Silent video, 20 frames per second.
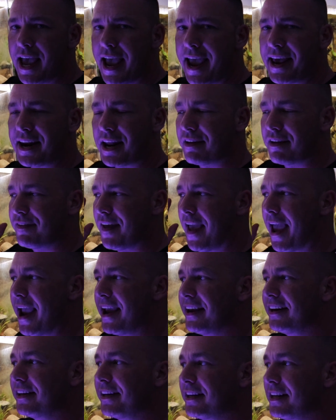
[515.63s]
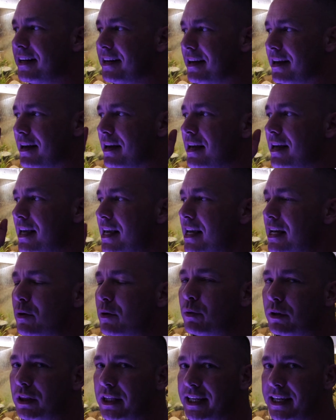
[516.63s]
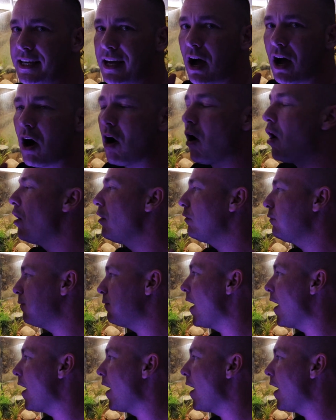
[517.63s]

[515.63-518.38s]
and I've hated it equally all